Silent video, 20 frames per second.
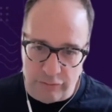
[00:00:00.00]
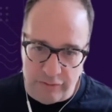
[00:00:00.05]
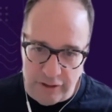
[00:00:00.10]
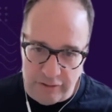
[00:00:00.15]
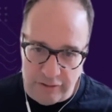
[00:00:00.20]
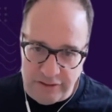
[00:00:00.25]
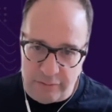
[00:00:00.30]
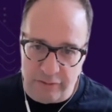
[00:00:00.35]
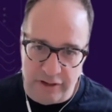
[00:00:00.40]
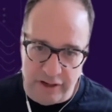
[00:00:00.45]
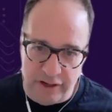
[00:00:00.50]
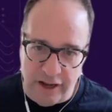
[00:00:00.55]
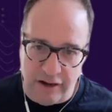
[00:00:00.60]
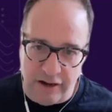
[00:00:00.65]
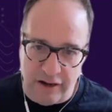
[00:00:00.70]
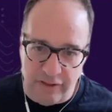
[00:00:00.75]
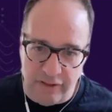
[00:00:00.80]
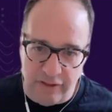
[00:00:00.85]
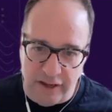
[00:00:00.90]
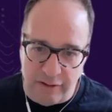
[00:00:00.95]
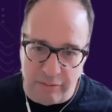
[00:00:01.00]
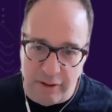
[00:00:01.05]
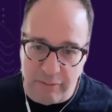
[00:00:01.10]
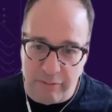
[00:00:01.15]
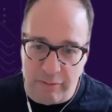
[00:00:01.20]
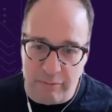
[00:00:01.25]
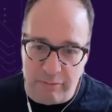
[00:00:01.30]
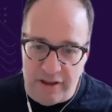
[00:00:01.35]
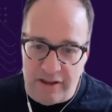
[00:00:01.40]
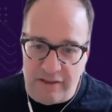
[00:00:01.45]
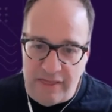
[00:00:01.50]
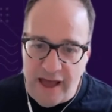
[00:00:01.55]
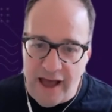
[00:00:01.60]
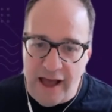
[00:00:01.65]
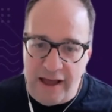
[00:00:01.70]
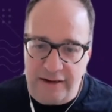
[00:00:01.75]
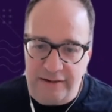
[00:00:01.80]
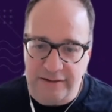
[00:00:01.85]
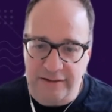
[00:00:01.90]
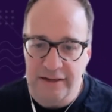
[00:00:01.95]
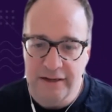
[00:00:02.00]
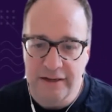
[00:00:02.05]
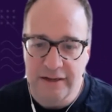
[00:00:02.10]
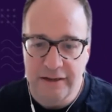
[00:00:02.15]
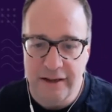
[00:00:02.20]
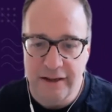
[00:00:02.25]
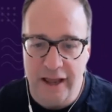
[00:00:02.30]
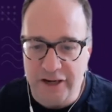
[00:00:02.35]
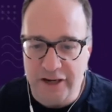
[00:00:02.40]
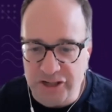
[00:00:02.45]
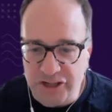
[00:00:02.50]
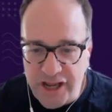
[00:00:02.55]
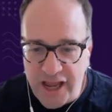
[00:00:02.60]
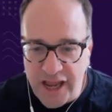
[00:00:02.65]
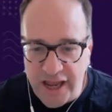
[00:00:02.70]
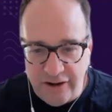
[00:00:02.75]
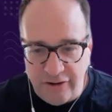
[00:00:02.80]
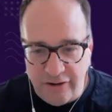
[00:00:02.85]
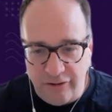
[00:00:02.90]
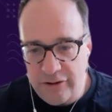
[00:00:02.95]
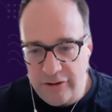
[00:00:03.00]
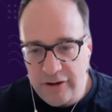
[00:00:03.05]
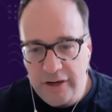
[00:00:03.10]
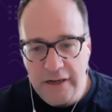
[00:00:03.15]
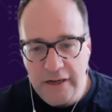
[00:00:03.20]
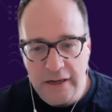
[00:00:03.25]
without someone to kind of like maybe be that educator,